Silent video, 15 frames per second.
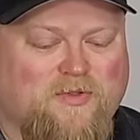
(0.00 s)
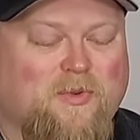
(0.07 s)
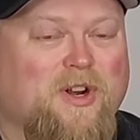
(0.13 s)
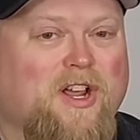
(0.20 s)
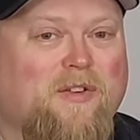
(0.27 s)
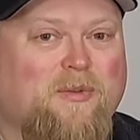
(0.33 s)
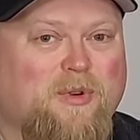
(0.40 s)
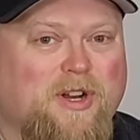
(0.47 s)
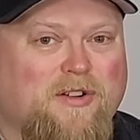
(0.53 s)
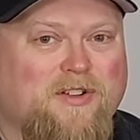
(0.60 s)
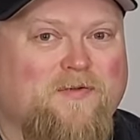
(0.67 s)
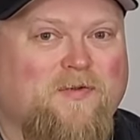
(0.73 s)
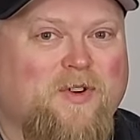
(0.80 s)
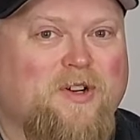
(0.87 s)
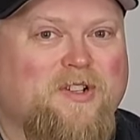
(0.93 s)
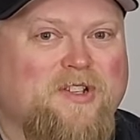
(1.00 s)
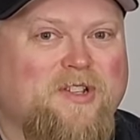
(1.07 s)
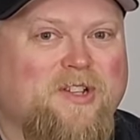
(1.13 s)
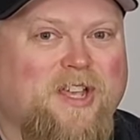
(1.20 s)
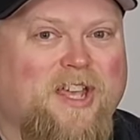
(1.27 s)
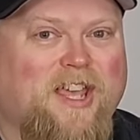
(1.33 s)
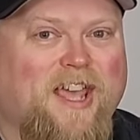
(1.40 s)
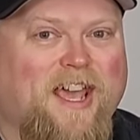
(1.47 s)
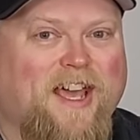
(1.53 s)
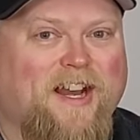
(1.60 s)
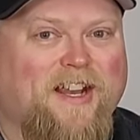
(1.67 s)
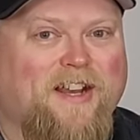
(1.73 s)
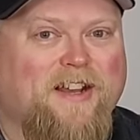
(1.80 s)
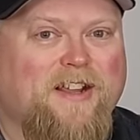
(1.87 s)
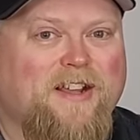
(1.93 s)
When I was first looking at it,